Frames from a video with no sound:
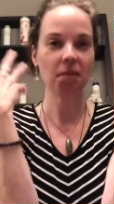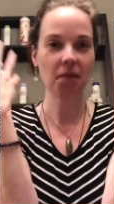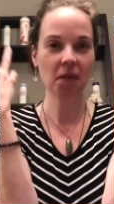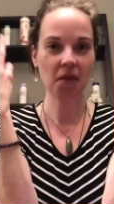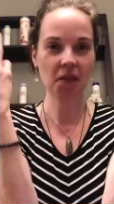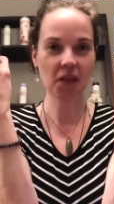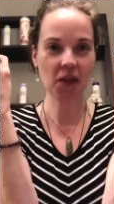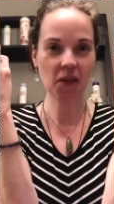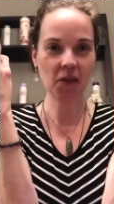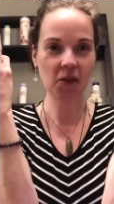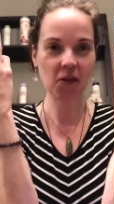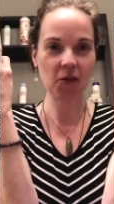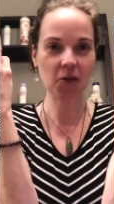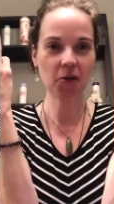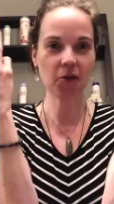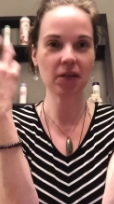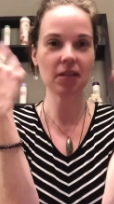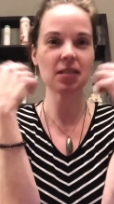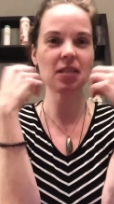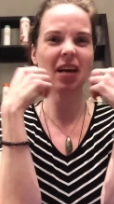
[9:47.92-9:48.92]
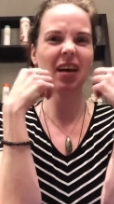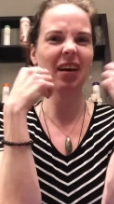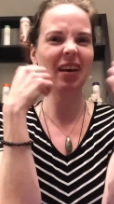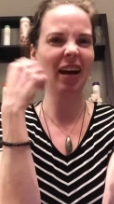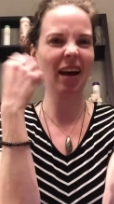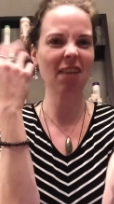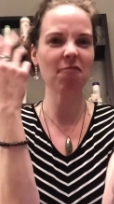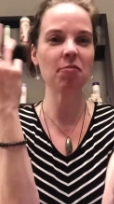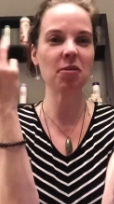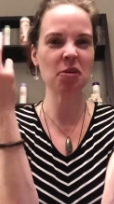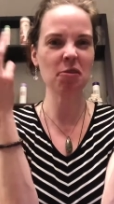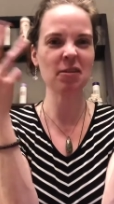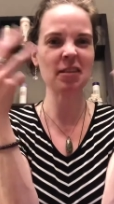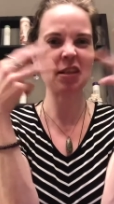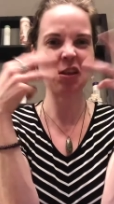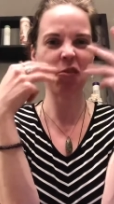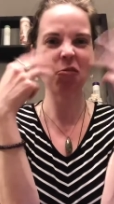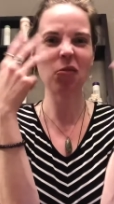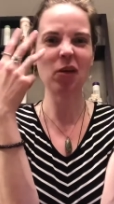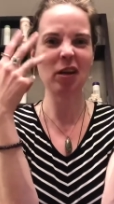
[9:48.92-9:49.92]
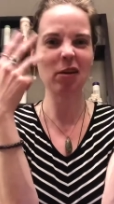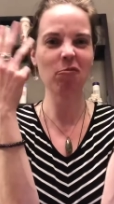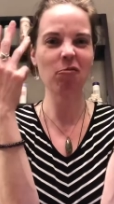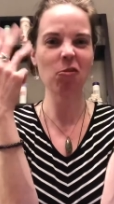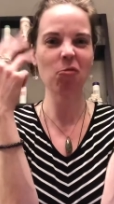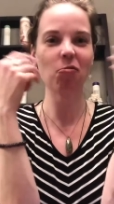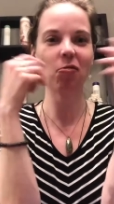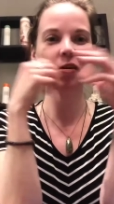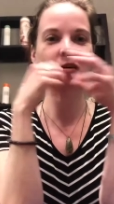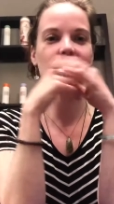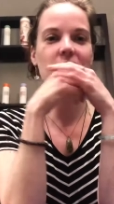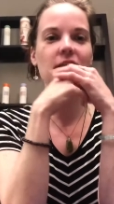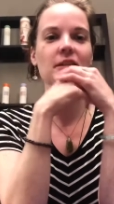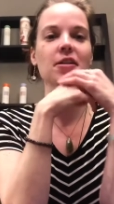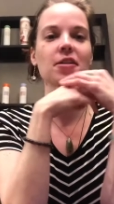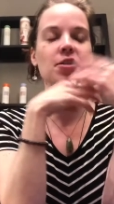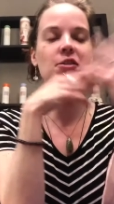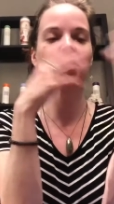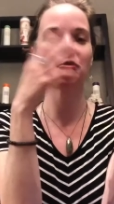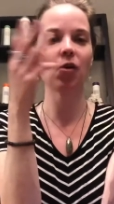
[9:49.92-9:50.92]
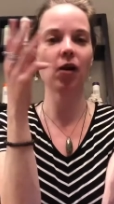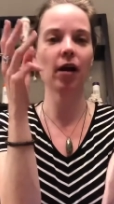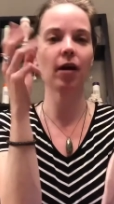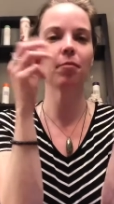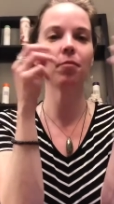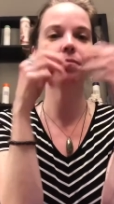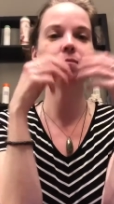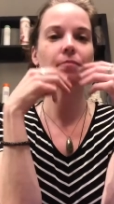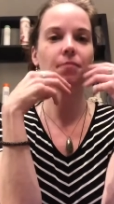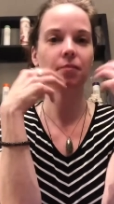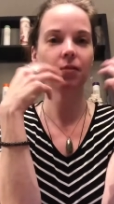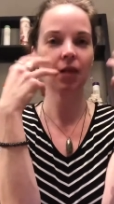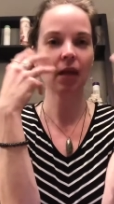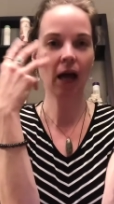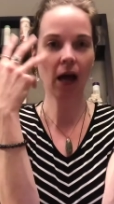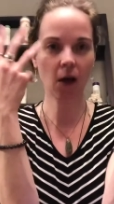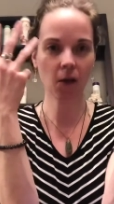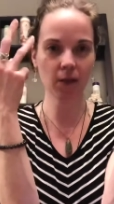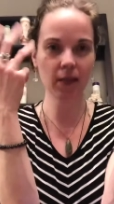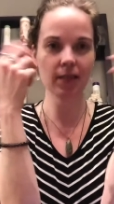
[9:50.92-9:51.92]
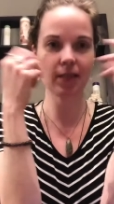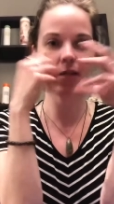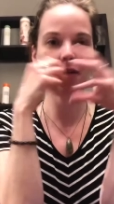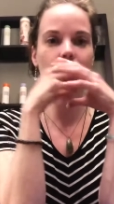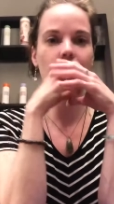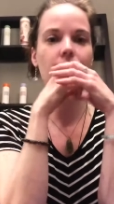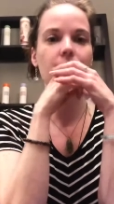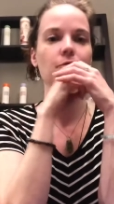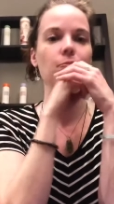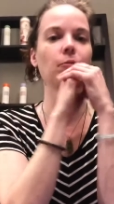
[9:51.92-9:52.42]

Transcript: the other clue is I've been using 3 different words to describe how these energies